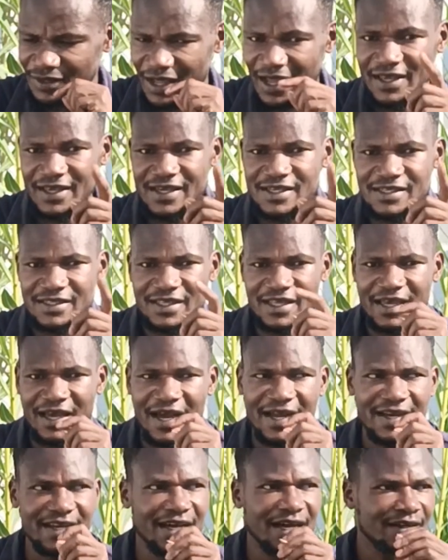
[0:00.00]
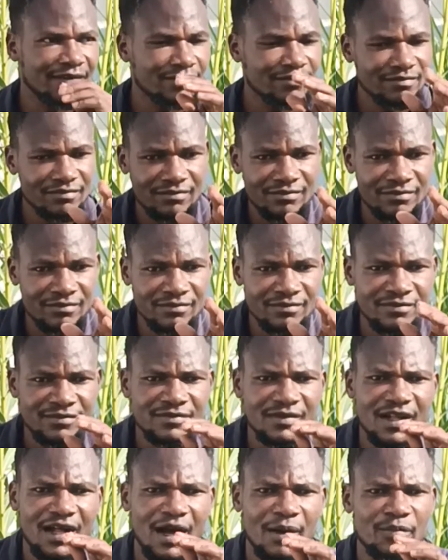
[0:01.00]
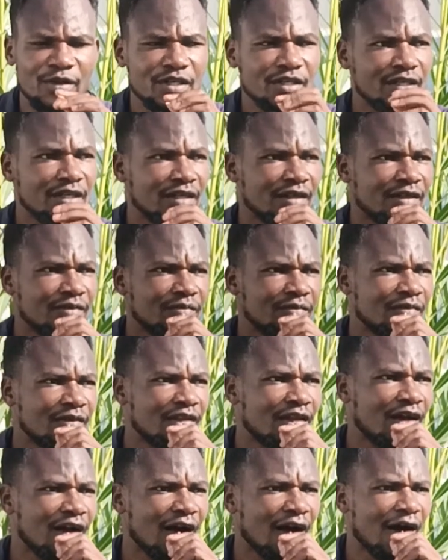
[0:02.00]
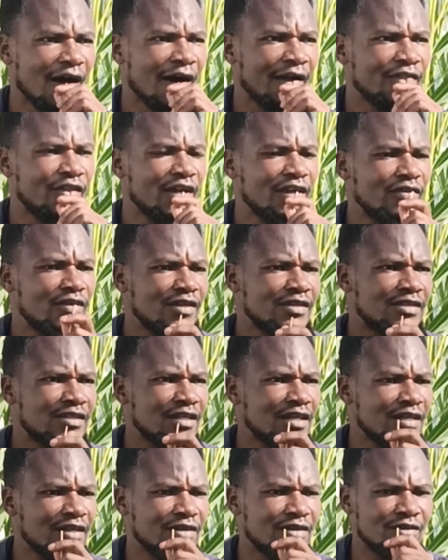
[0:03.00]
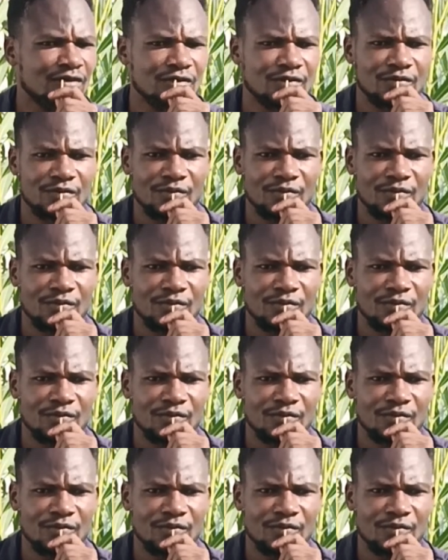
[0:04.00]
I guess they had a meeting, and then they said,